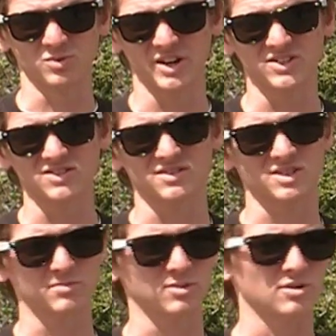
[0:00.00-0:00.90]
race in
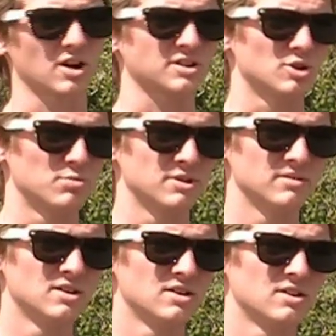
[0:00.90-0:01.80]
December or October,
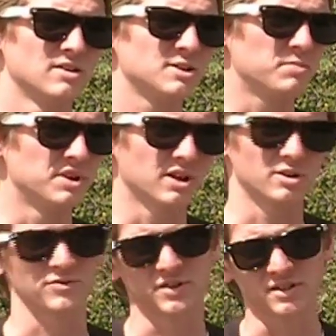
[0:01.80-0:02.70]
depending on
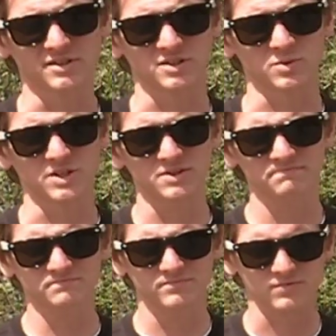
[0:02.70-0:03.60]
our funding
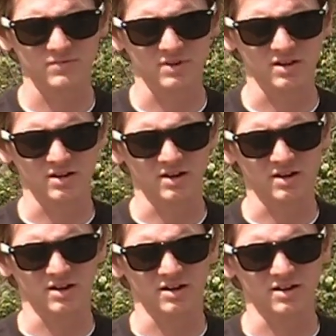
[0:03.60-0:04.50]
situation.
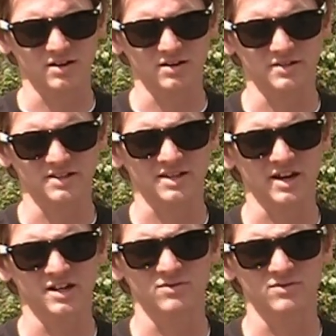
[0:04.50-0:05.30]
Uh, that's kind